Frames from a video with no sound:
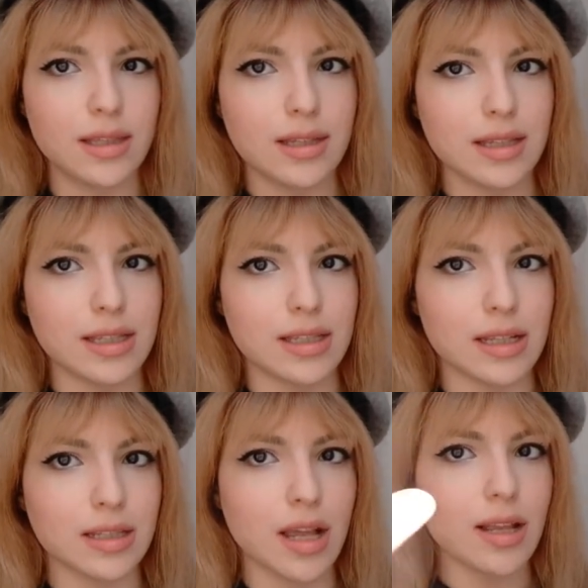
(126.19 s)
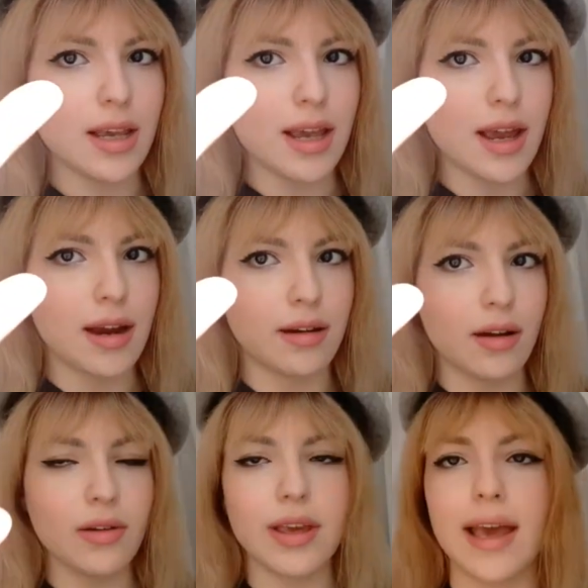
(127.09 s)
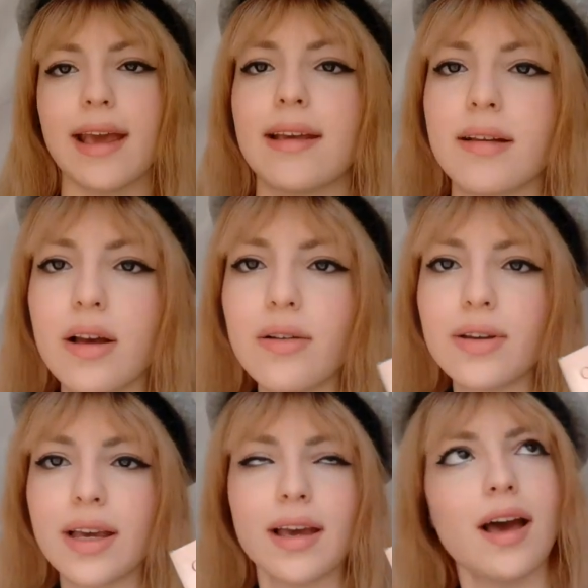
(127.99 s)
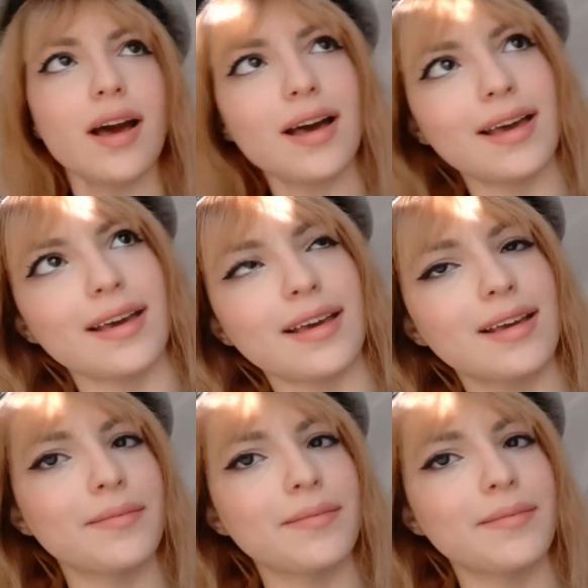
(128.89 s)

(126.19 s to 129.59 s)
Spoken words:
This is the sun here. Okay, hi.